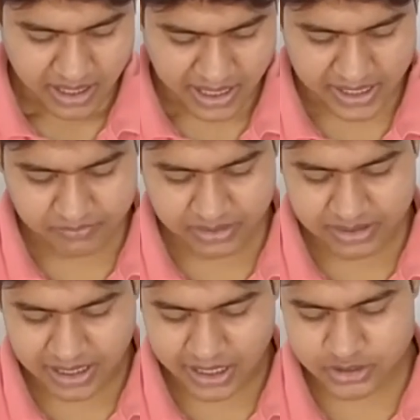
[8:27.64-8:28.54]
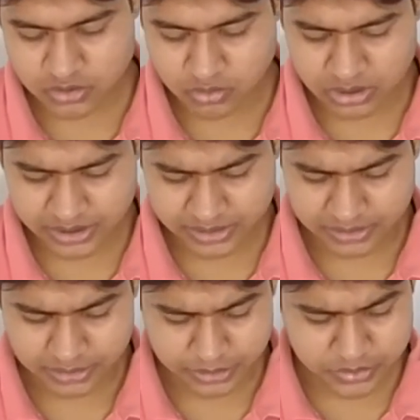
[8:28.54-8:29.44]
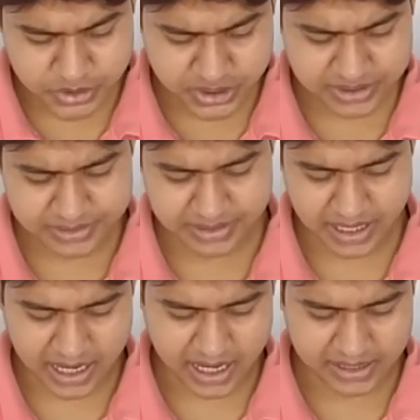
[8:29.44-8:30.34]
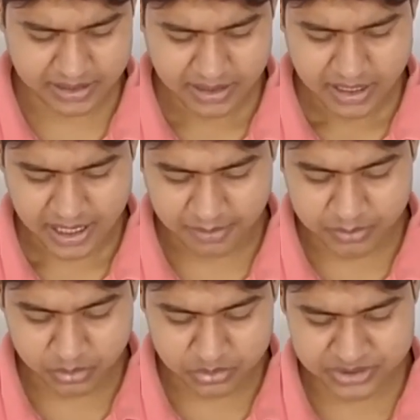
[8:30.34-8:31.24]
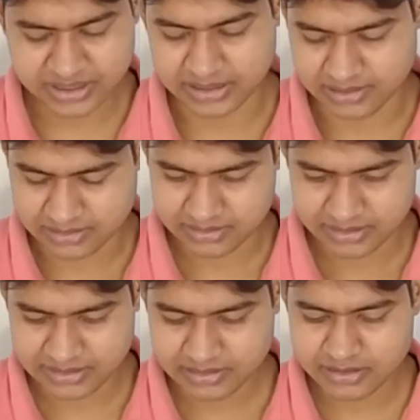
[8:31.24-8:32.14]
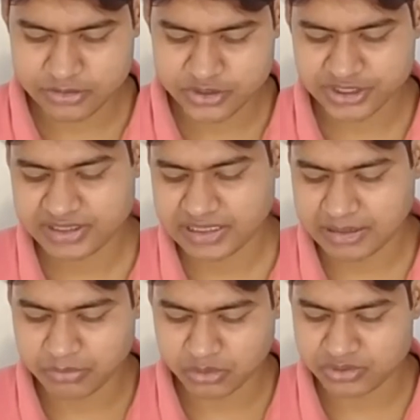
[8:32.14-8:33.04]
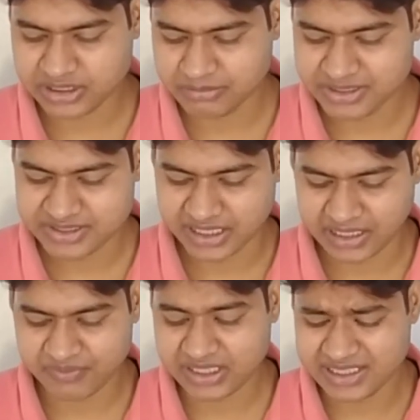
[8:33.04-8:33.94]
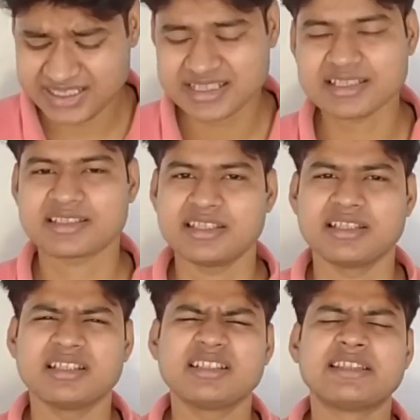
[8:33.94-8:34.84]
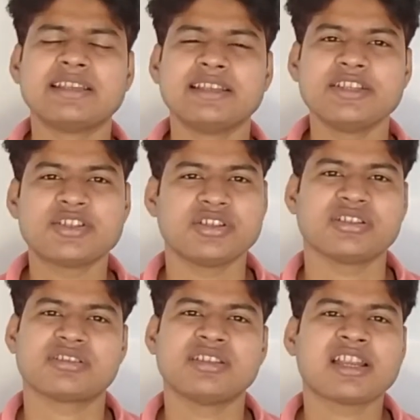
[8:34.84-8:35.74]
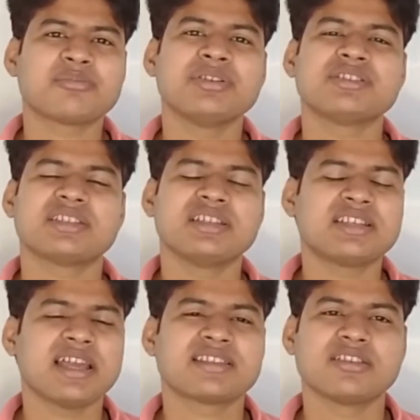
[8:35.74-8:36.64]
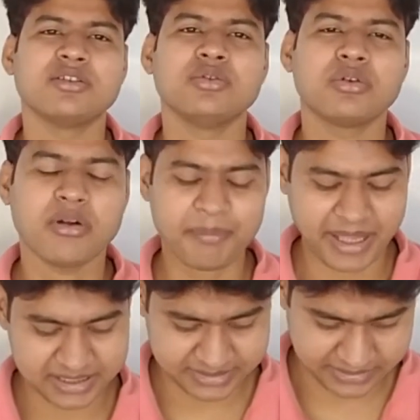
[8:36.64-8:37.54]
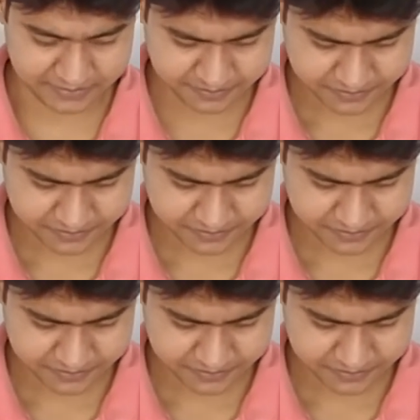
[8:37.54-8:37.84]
And were large, golden, luscious and ambrosial. Here luscious and ambrosial means heavenly tasting, delicious. That means it has no comparison.